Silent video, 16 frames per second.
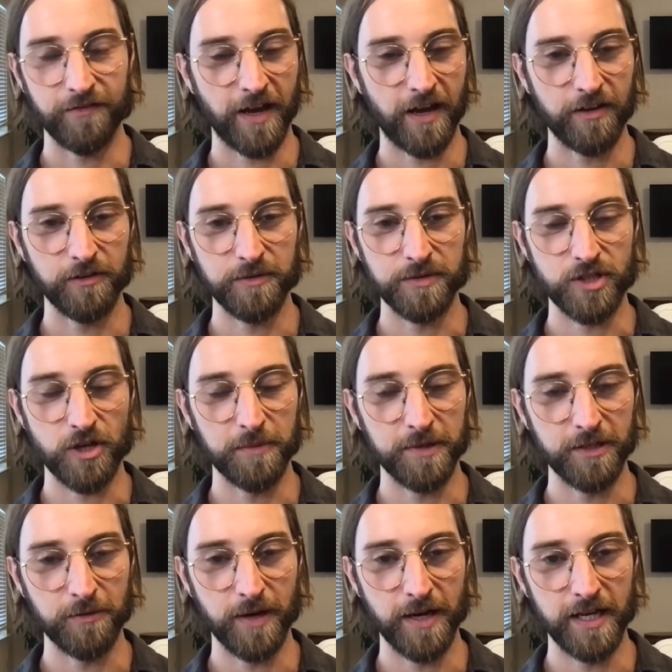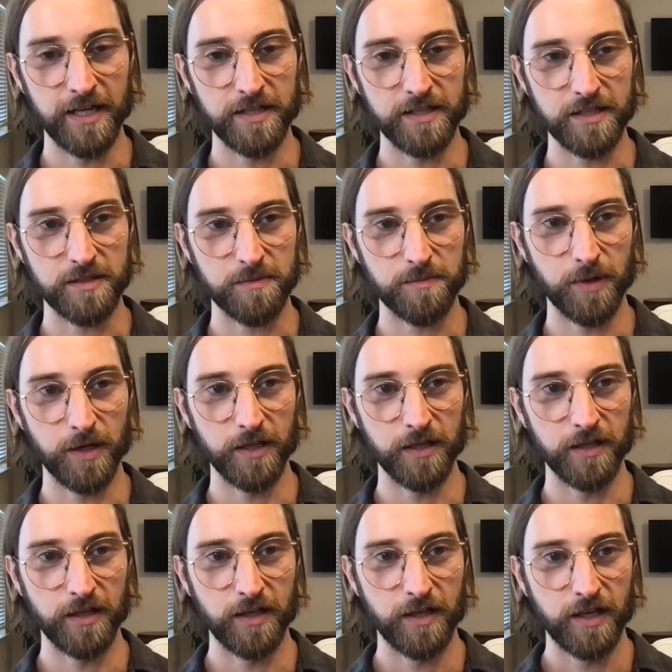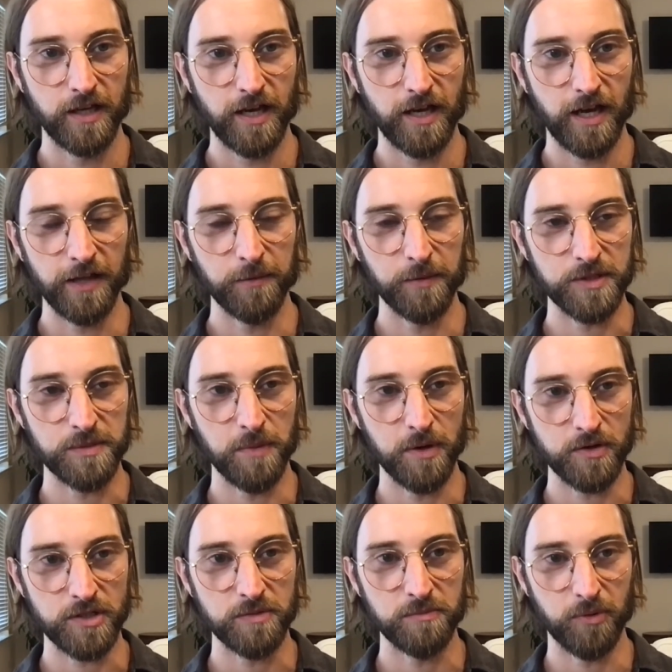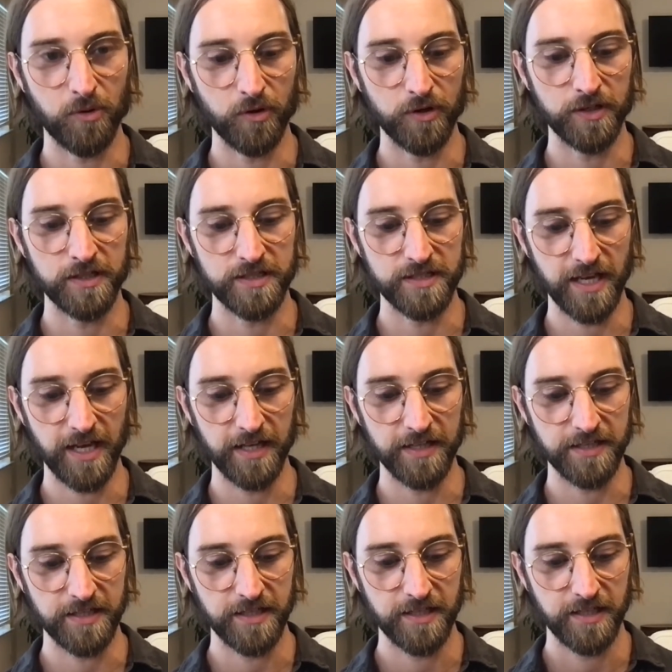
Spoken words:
value in so many ways, but I think what's most important is that